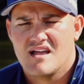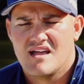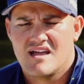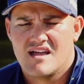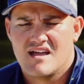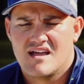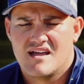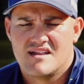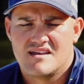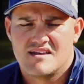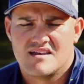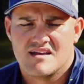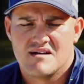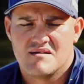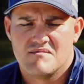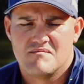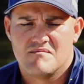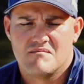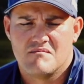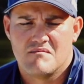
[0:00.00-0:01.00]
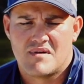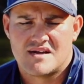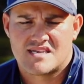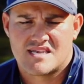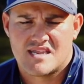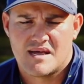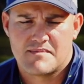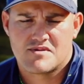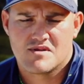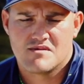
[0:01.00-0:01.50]
And um, my
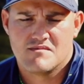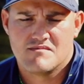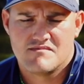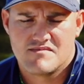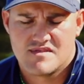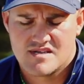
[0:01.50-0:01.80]
septum,